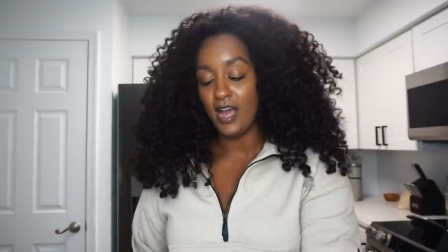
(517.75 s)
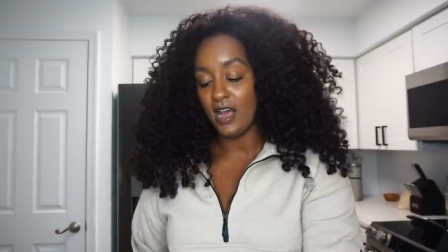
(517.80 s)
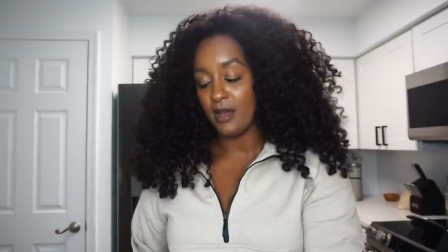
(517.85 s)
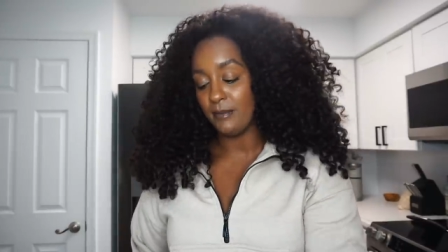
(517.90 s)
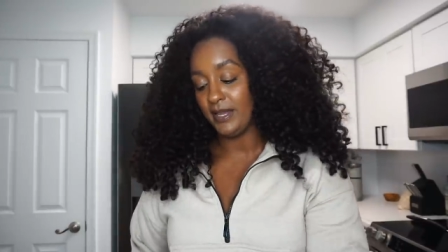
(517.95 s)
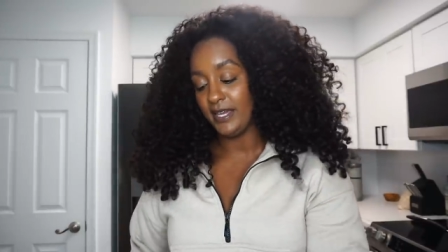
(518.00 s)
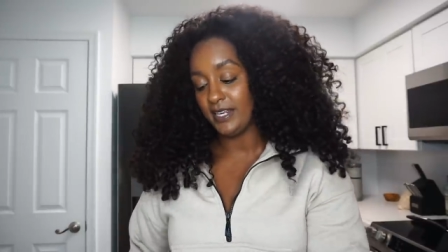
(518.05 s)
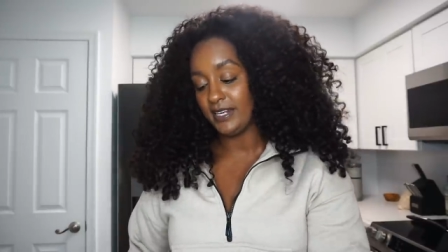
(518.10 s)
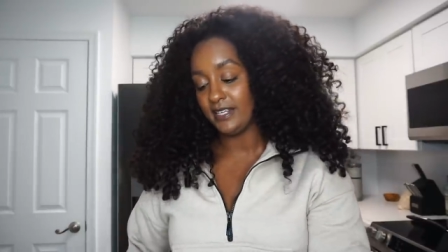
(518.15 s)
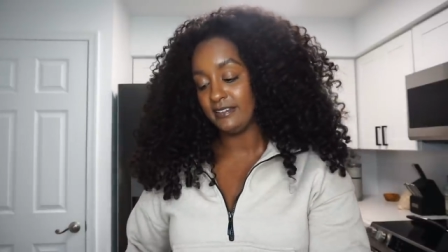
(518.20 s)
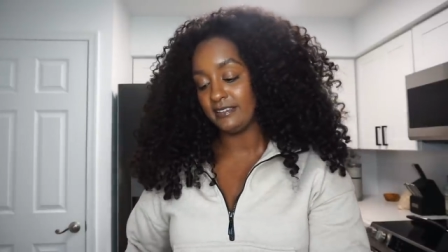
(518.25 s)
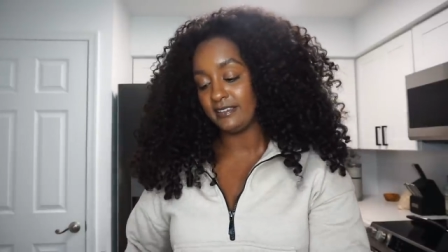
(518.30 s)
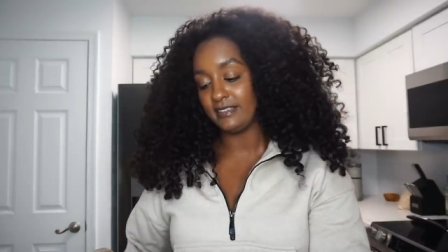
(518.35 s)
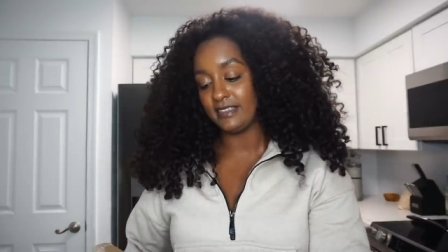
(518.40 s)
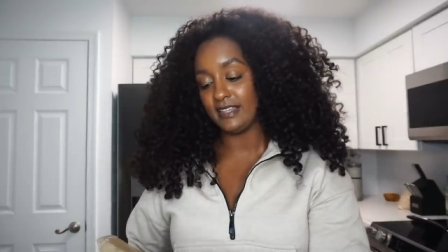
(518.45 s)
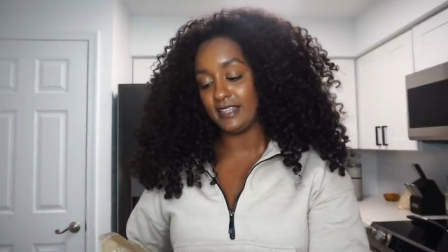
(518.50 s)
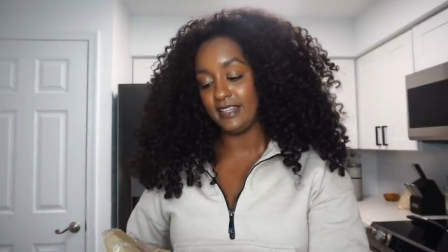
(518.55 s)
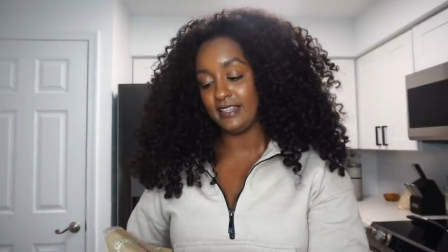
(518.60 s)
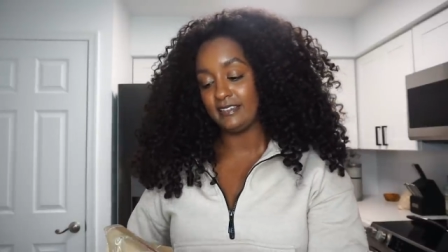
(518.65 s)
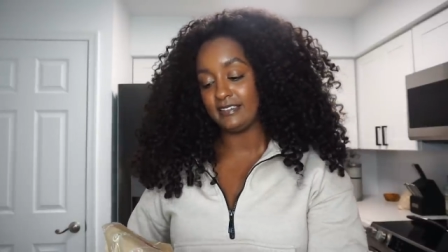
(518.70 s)
Um, it is
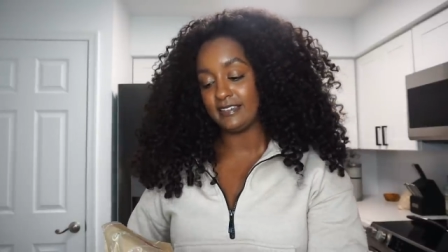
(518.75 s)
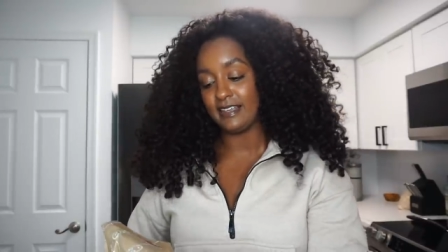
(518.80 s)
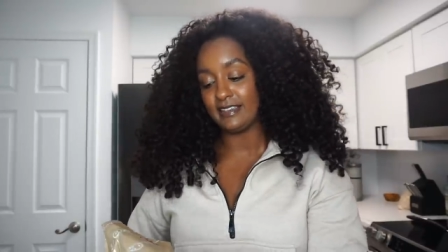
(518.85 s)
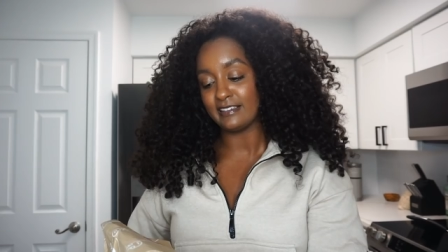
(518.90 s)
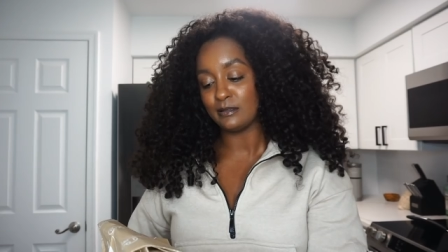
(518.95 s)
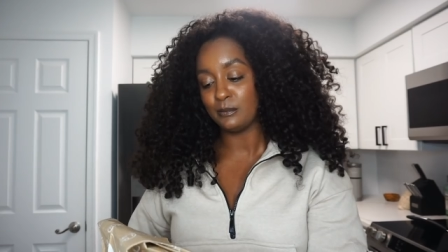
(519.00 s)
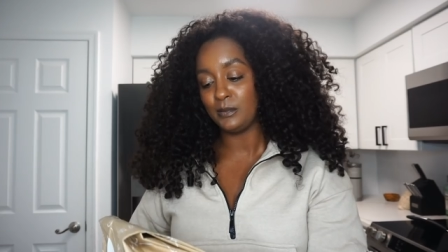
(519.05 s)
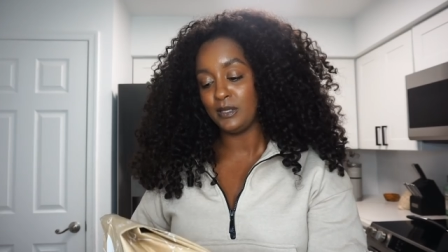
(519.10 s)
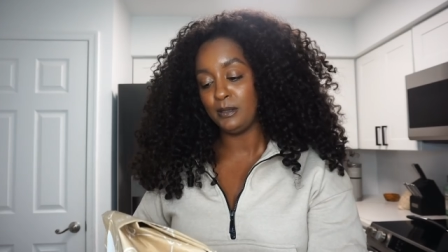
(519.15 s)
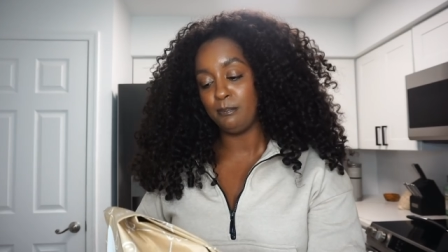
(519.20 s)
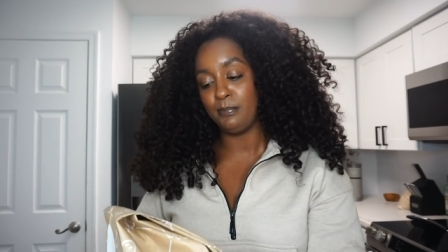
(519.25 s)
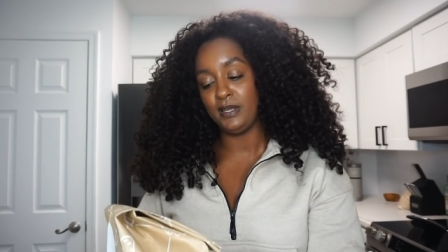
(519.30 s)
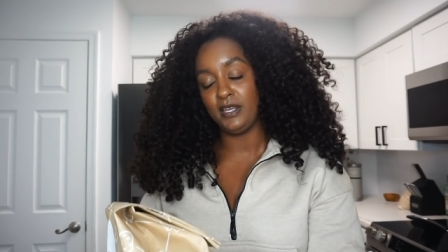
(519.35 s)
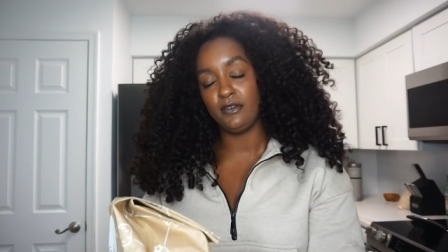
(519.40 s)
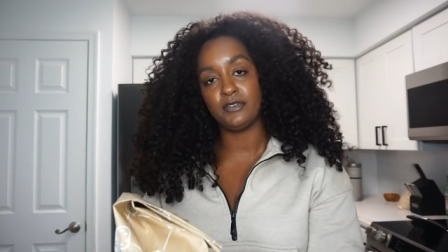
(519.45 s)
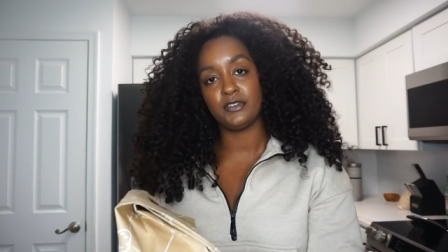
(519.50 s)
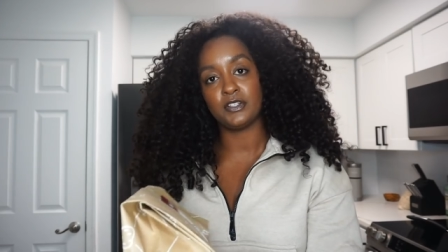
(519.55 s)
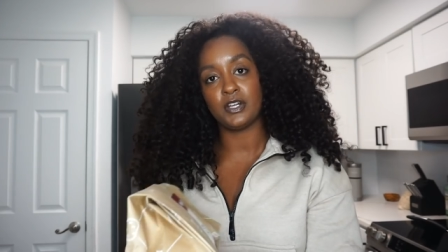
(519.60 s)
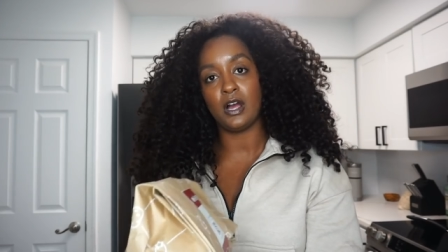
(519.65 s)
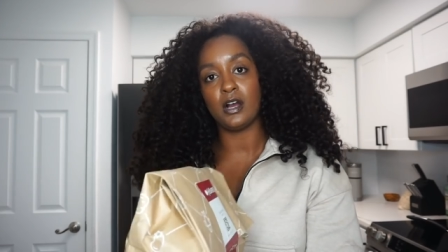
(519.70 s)
the sesame
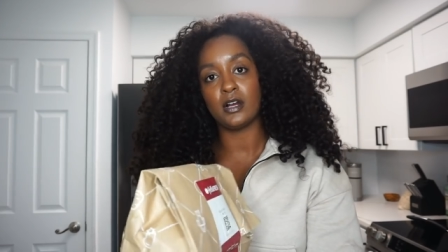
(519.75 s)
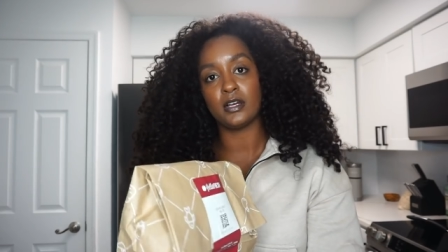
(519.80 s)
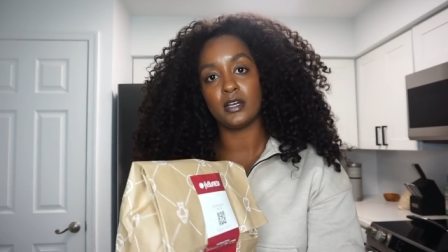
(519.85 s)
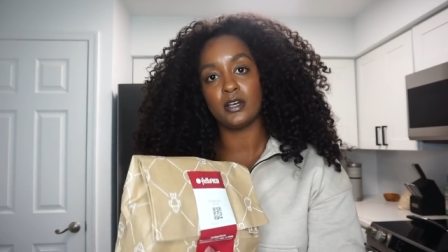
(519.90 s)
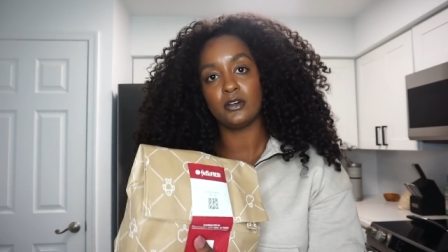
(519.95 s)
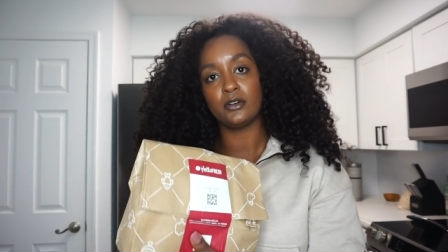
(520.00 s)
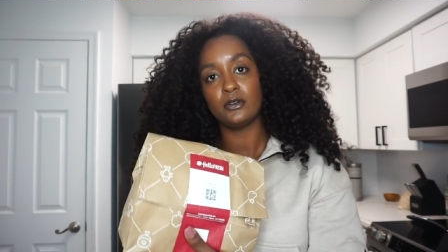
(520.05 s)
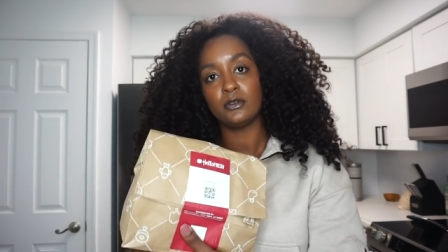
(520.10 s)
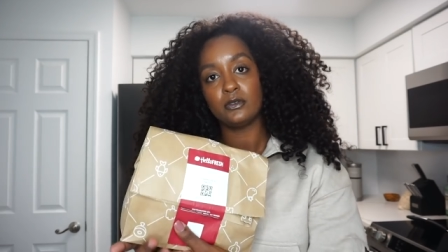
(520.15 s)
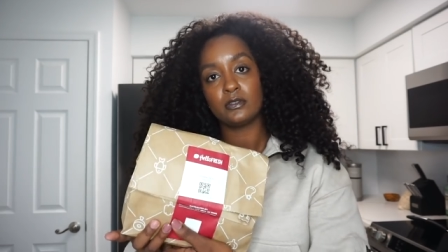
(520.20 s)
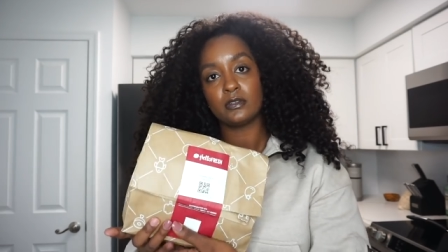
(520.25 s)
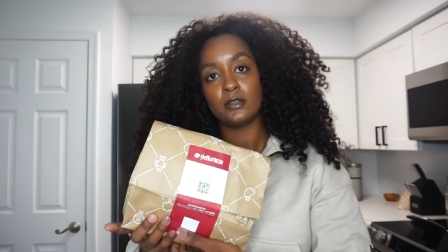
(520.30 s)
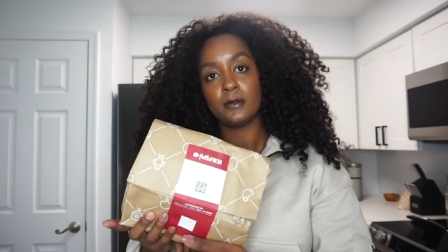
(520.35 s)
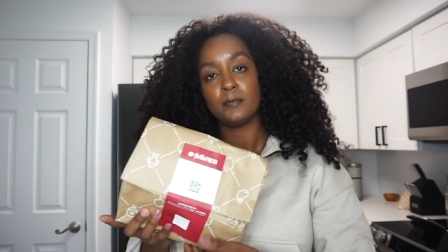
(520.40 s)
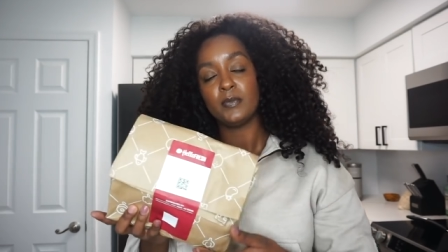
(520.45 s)
beef tacos.